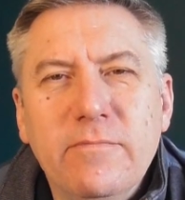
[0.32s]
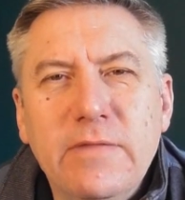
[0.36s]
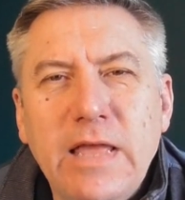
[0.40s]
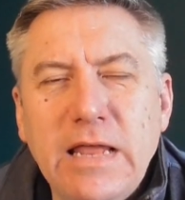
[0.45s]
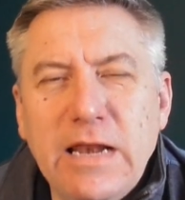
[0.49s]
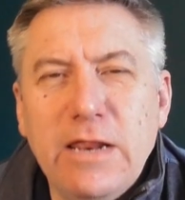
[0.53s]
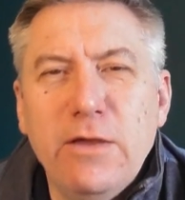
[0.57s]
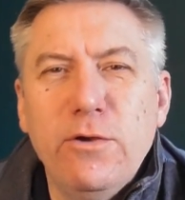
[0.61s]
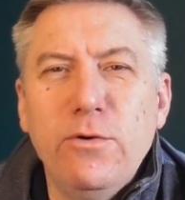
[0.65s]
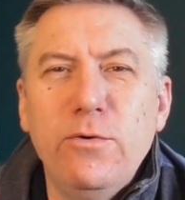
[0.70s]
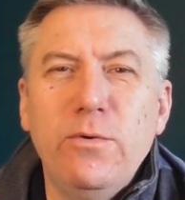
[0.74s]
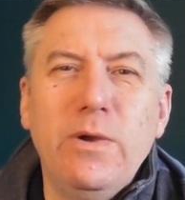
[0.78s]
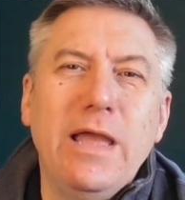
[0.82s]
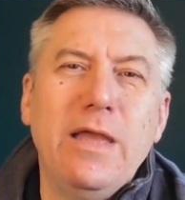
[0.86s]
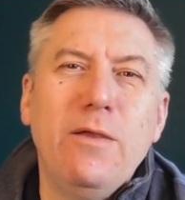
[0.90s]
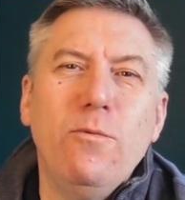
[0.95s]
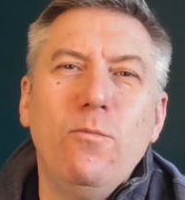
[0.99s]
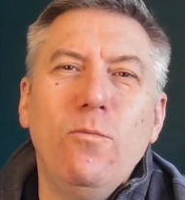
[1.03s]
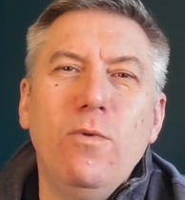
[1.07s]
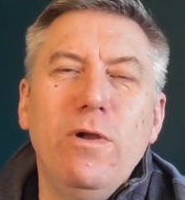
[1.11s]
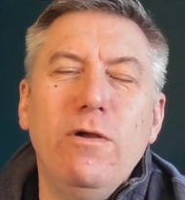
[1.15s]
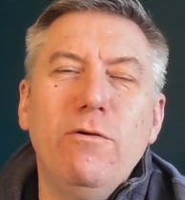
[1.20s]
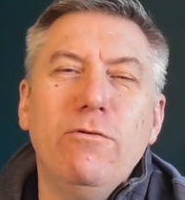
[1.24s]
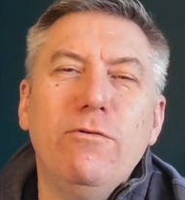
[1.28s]
Hello
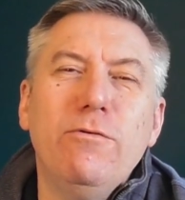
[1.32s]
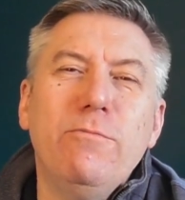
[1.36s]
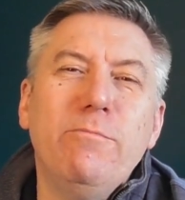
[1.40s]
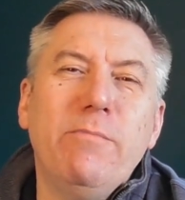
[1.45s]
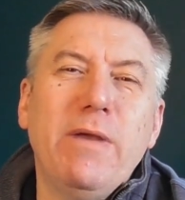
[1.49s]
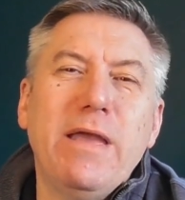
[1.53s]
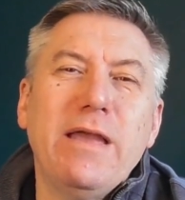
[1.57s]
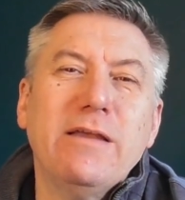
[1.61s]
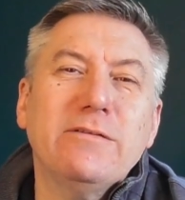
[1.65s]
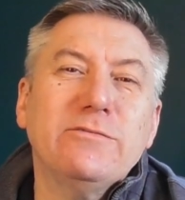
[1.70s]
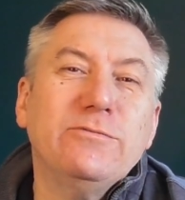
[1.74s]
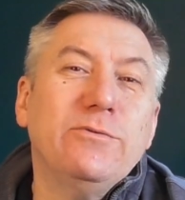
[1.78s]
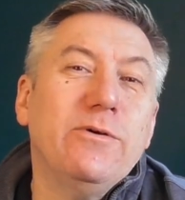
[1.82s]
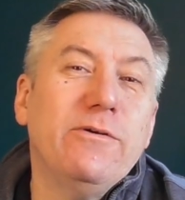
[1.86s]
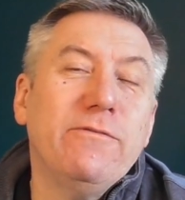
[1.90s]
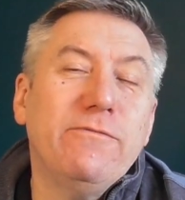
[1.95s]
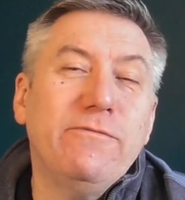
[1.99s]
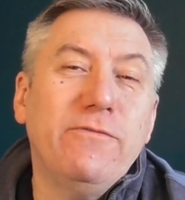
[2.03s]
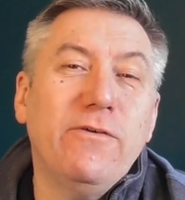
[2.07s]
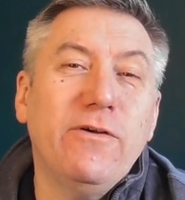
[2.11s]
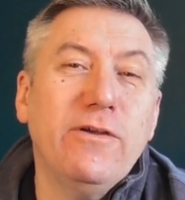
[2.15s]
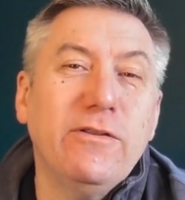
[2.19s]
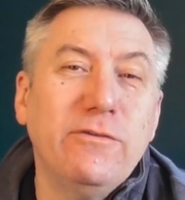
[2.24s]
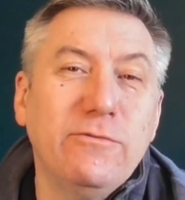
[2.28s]
and welcome back to our
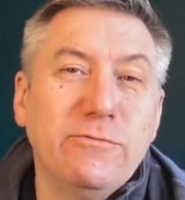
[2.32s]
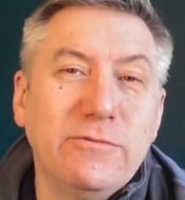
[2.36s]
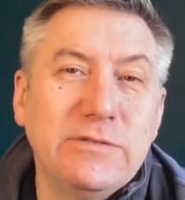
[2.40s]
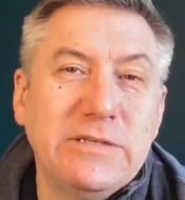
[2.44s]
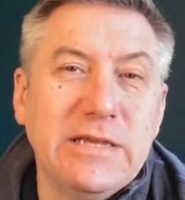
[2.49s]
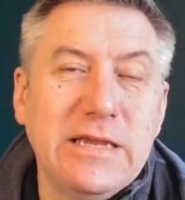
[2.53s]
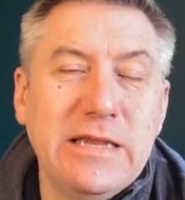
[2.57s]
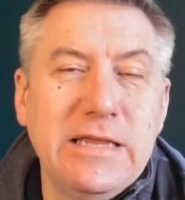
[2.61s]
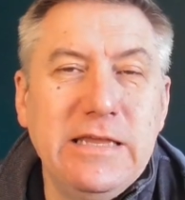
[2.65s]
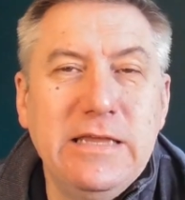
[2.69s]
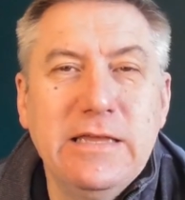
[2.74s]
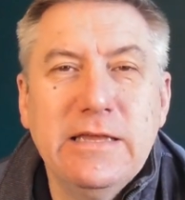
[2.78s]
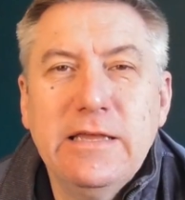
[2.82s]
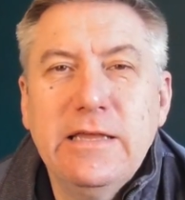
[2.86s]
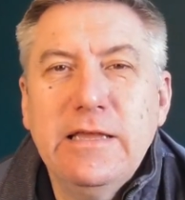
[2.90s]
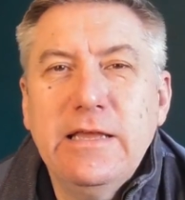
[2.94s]
final day.